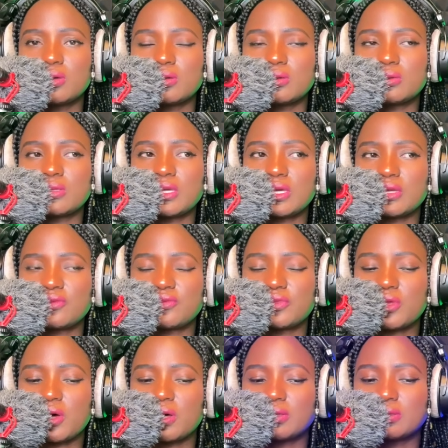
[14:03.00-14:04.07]
negative
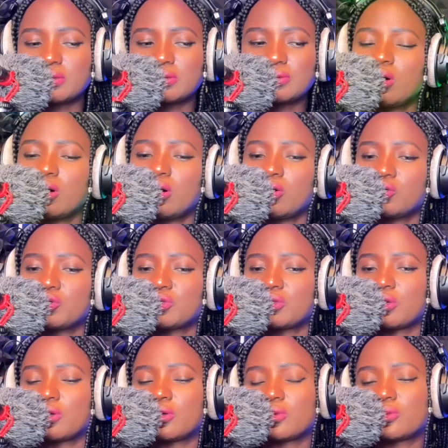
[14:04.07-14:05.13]
thoughts.
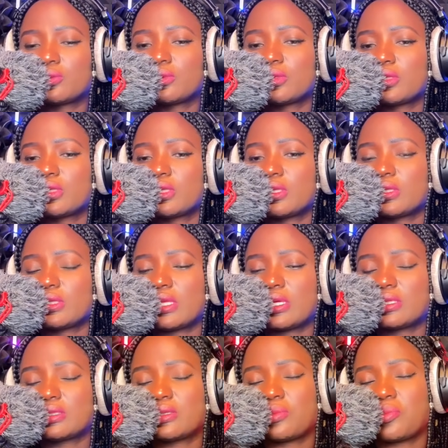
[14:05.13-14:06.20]
Also,
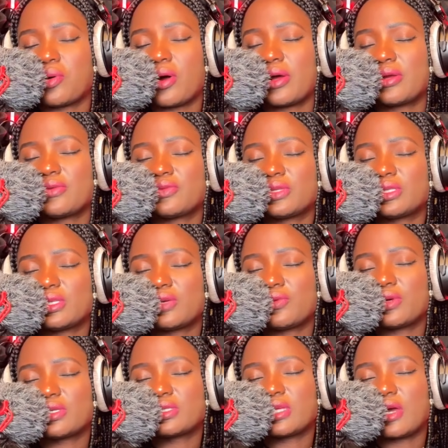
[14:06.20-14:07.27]
there's the part of the
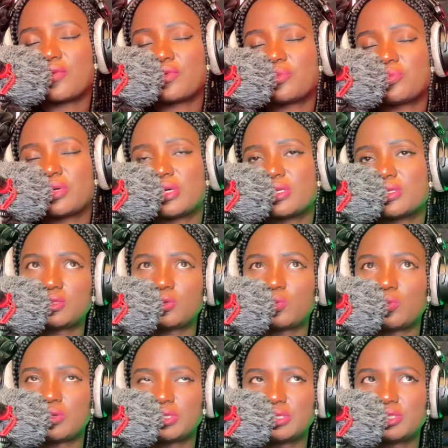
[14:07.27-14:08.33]
lyrics that repeats, you
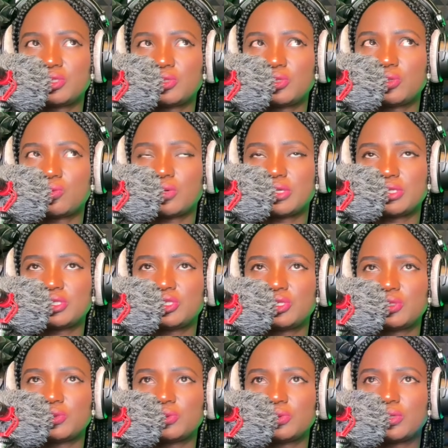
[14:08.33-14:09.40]
wanted
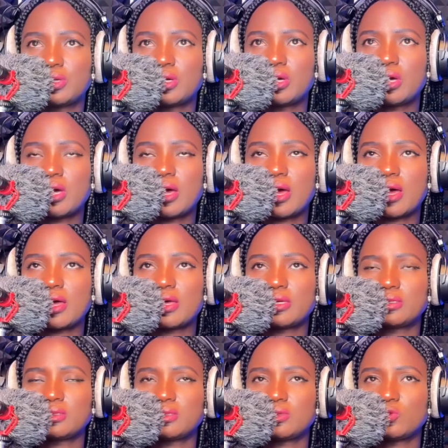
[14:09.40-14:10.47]
to.
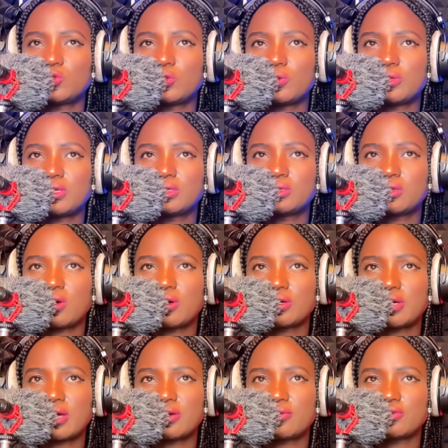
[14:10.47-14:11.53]
So this
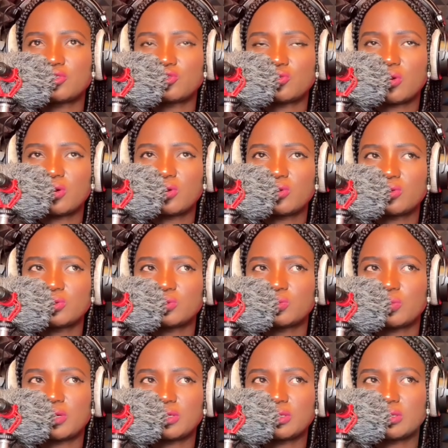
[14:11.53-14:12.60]
song kind of
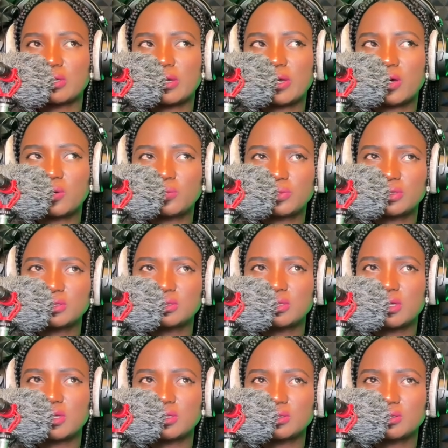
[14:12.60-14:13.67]
struggles with
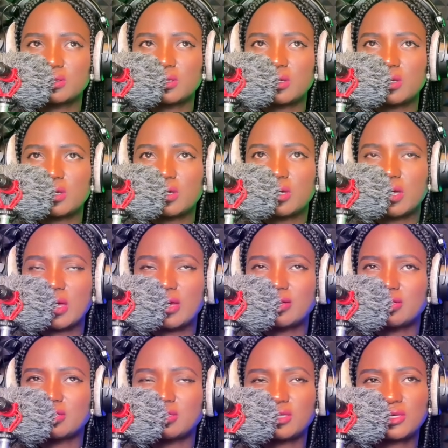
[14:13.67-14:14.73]
helplessness
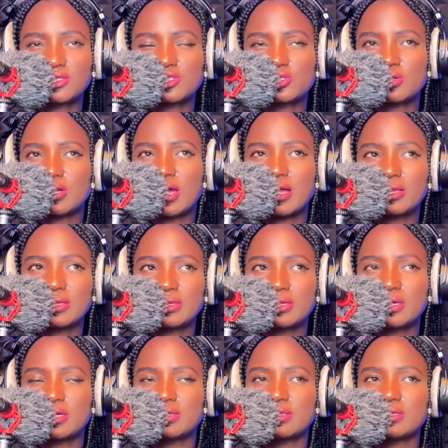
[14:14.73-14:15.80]
and
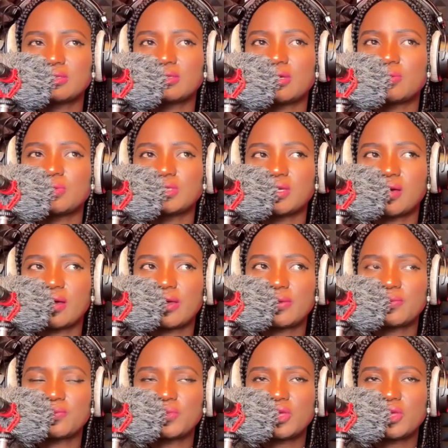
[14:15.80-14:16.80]
intentionality at the same time,